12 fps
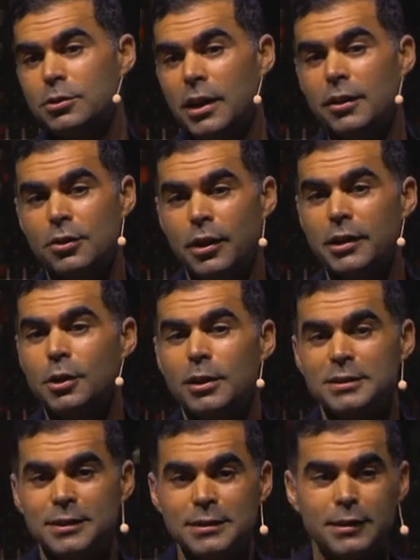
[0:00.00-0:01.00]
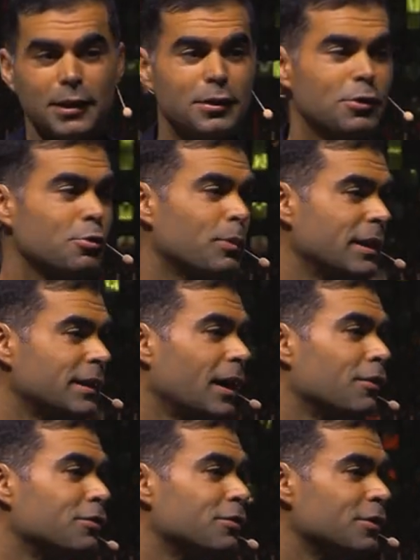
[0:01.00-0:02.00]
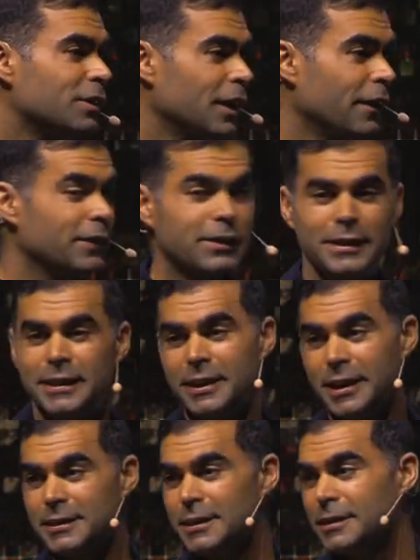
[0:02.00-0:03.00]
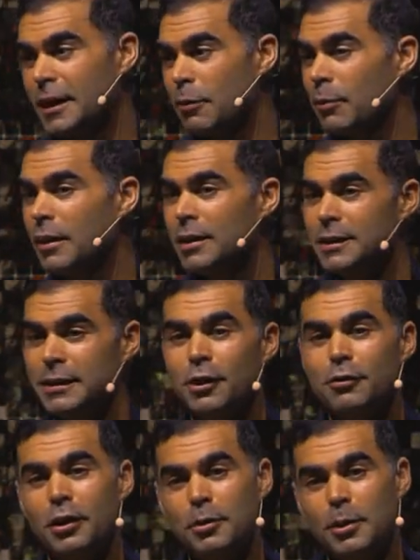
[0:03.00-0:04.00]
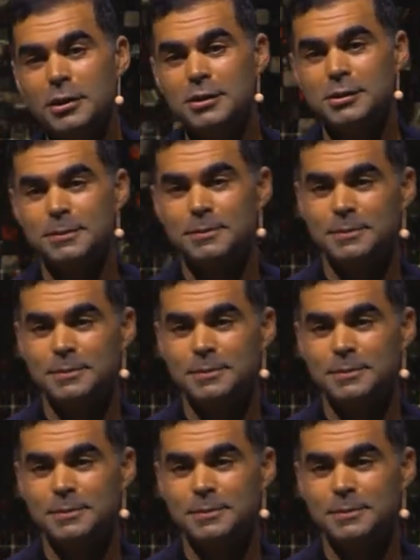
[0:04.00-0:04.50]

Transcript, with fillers: to answer any questions that you might have uh, in the dedicated time. Thank you very much.